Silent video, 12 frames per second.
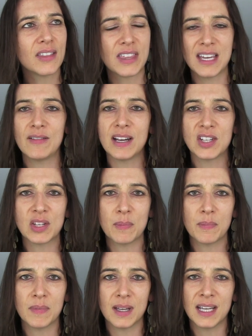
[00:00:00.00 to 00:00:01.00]
theory is
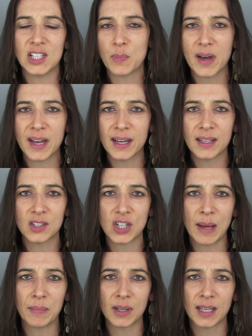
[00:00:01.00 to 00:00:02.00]
it's by a
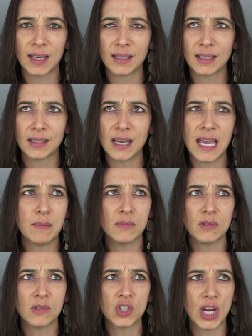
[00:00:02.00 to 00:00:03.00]
chap
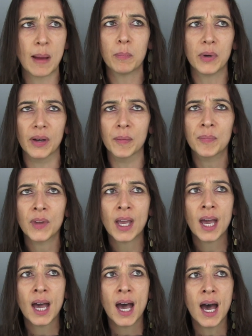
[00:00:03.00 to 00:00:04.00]
named Ciampi.
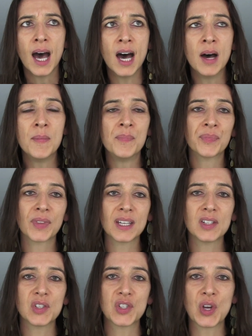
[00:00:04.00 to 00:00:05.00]

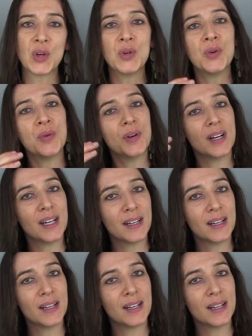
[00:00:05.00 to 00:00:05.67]
So